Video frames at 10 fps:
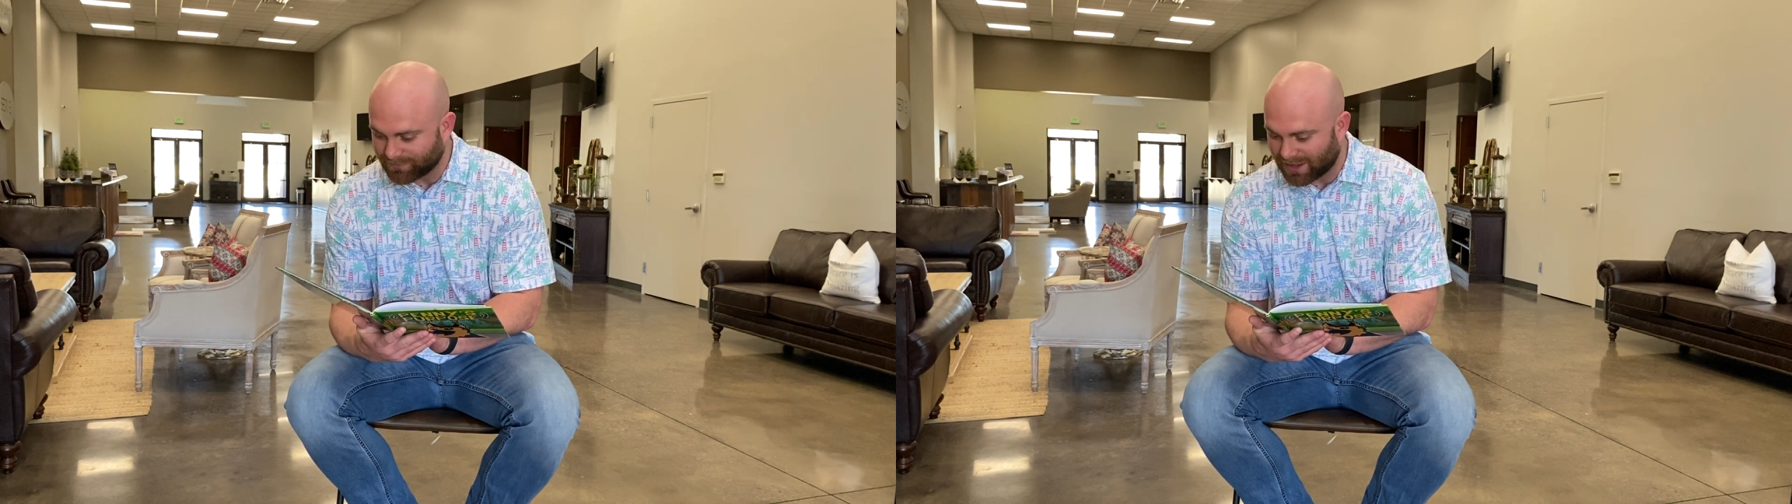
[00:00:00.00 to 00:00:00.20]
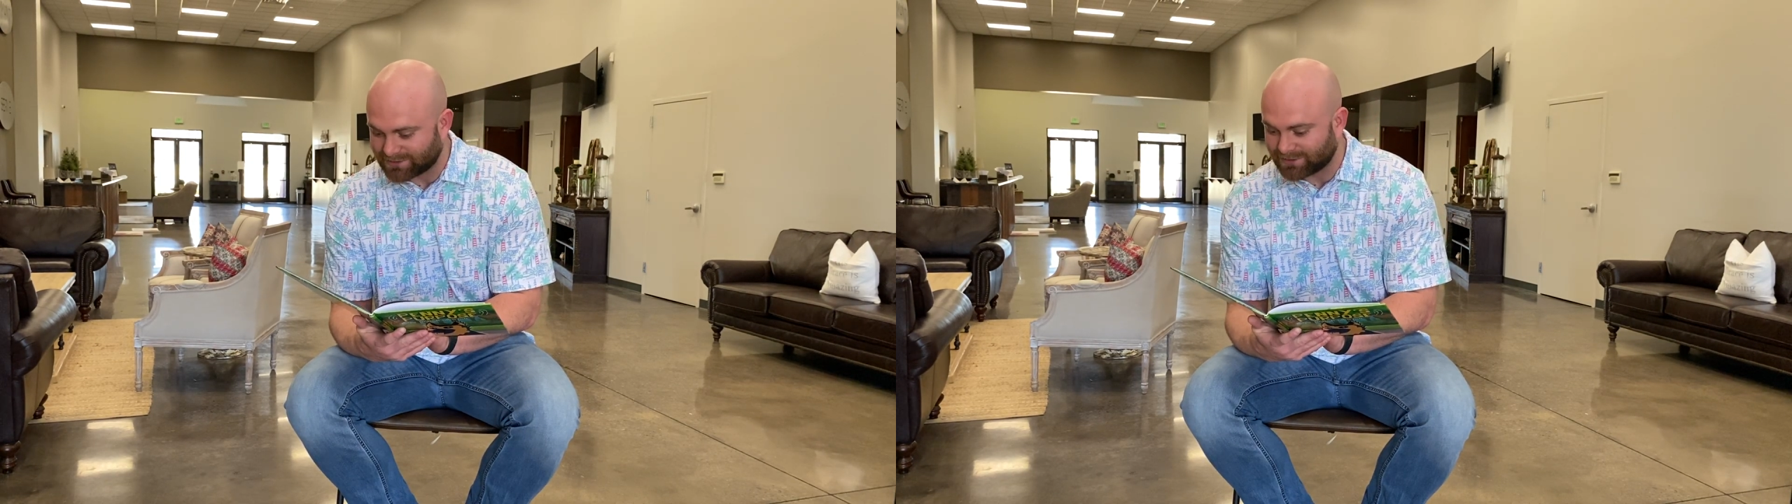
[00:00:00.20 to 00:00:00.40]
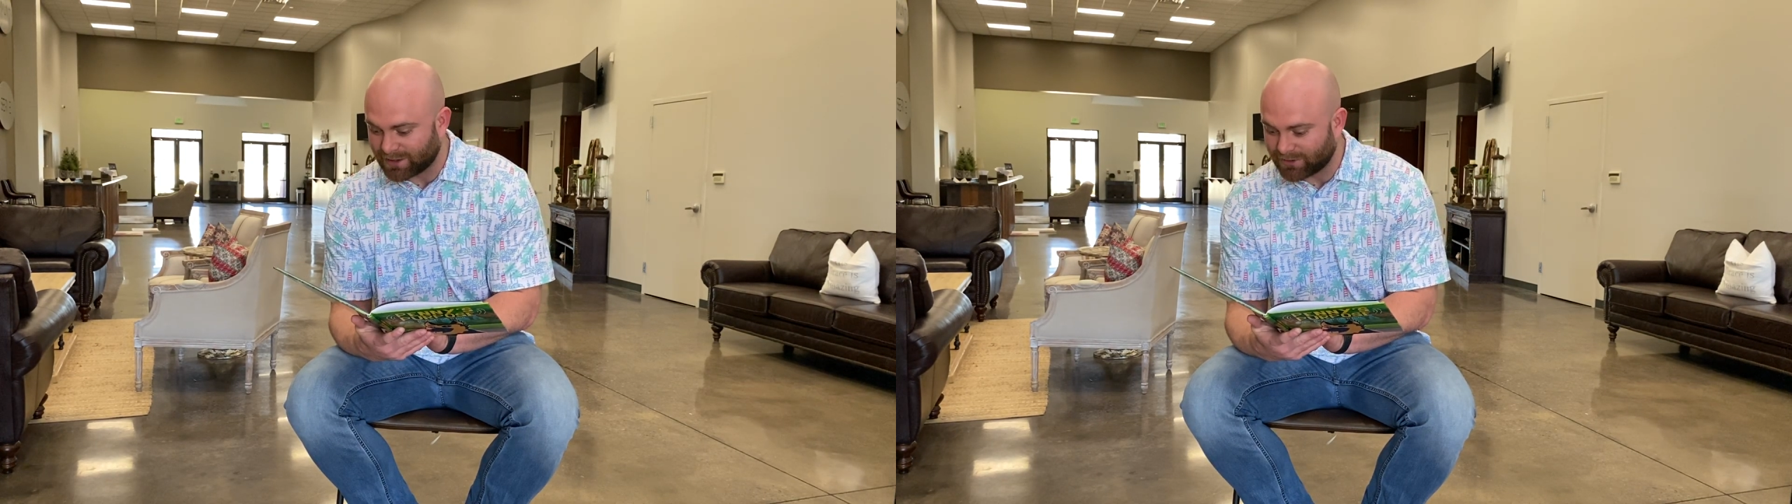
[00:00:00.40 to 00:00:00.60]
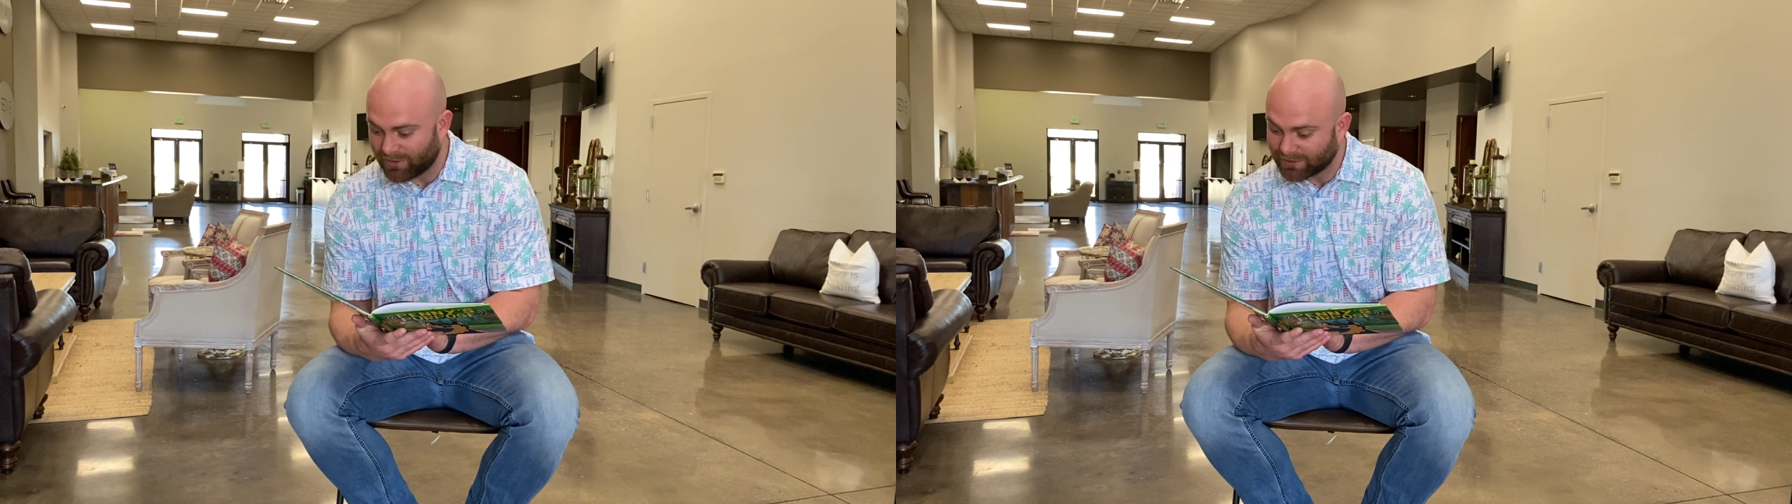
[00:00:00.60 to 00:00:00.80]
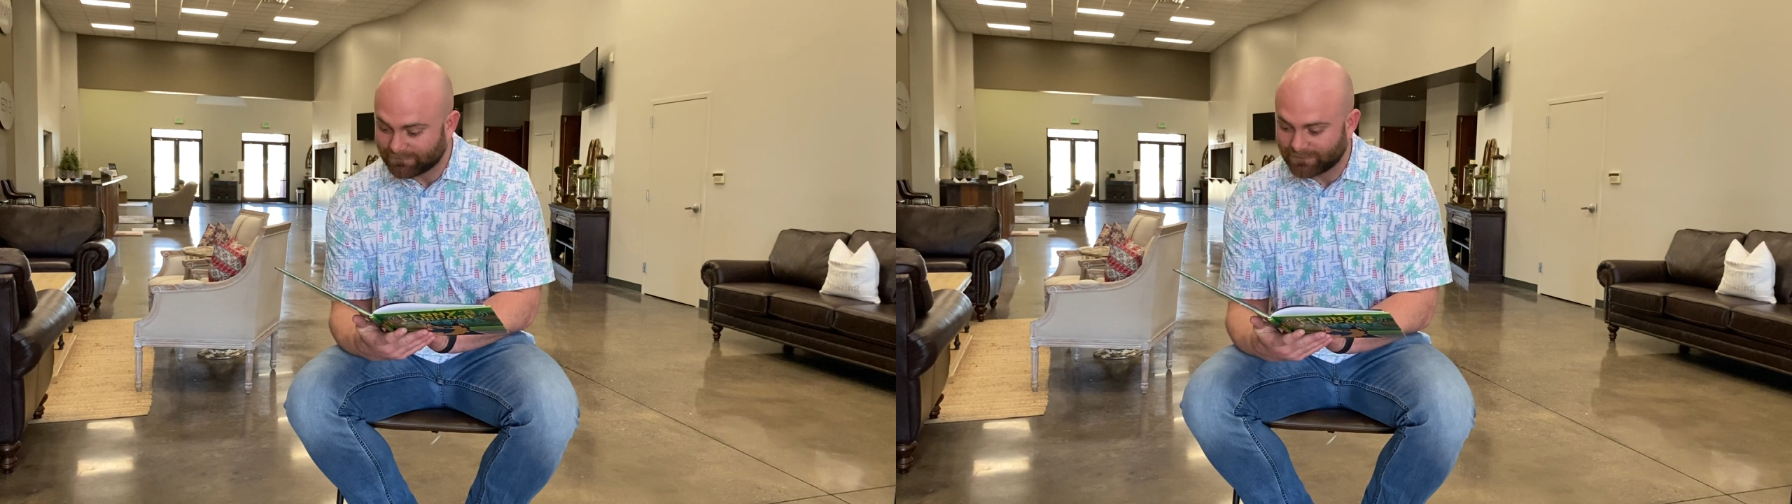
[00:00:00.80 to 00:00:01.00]
I did not know
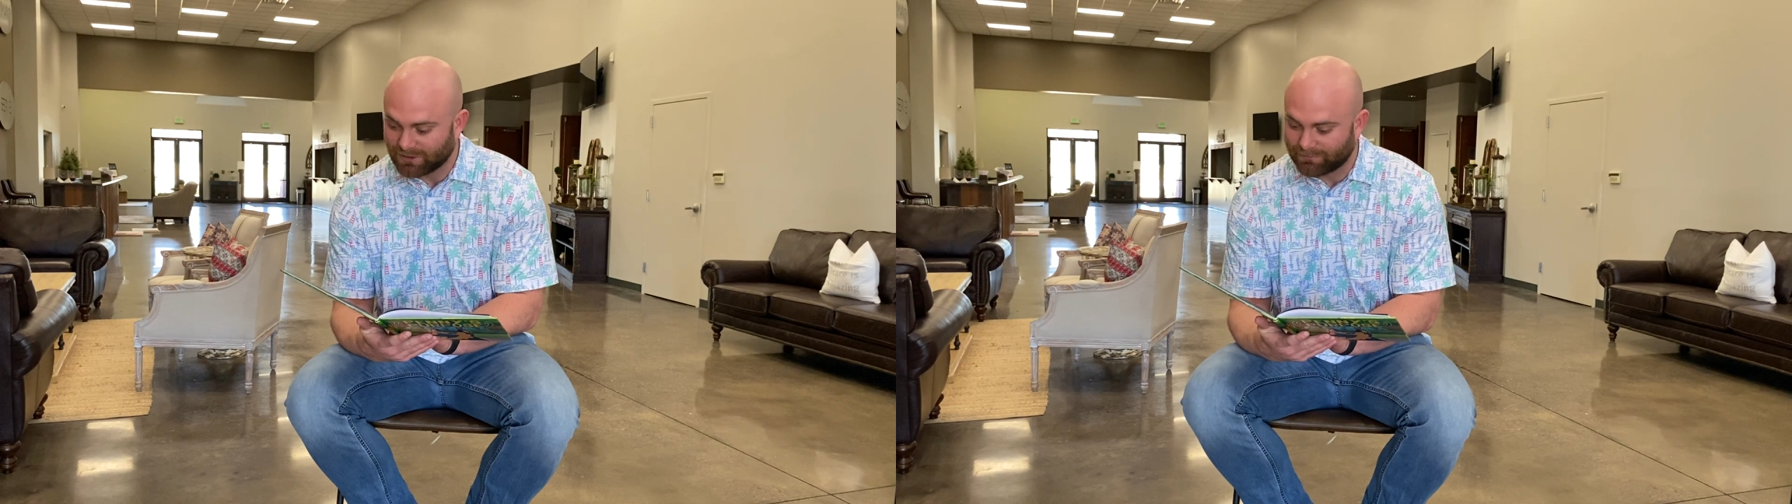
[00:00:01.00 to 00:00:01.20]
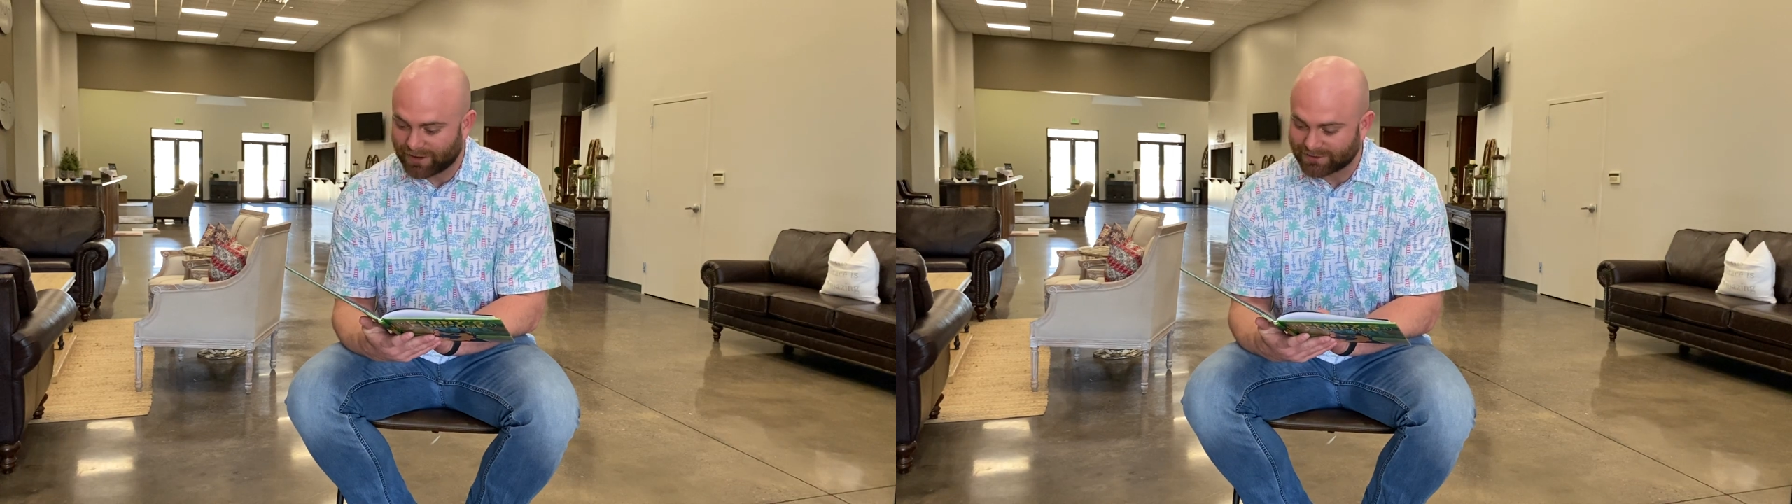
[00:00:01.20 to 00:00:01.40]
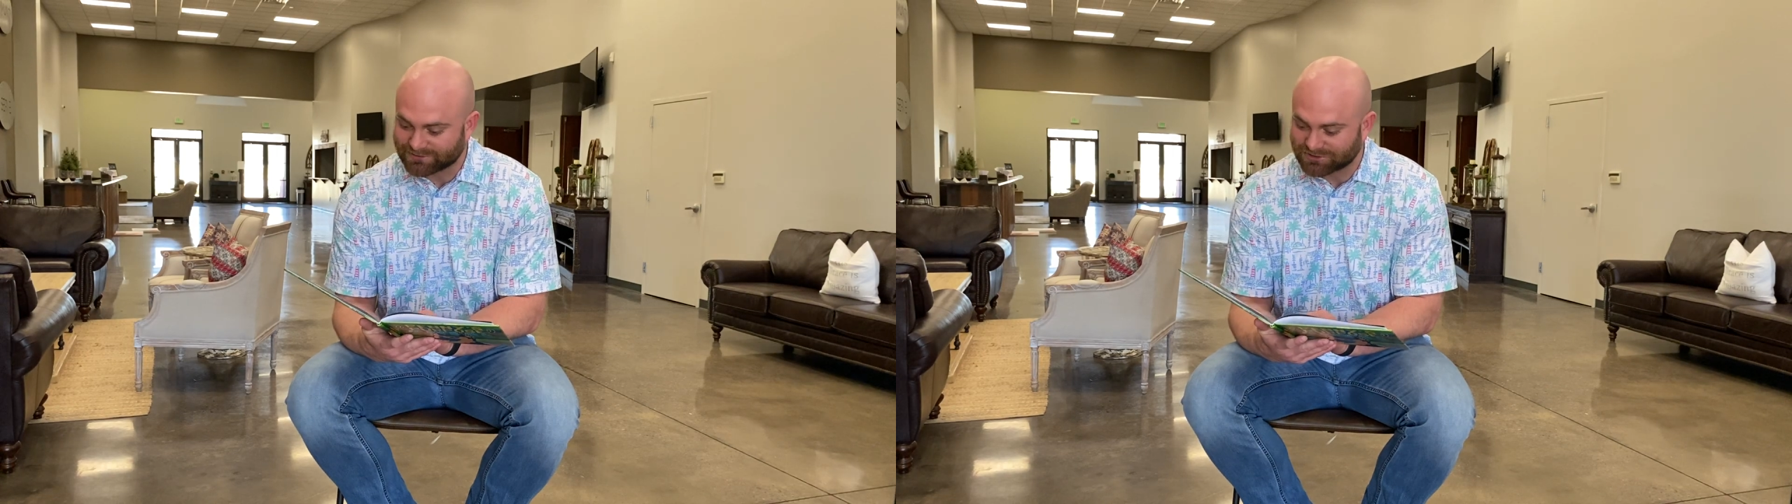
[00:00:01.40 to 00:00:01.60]
how to feel about it,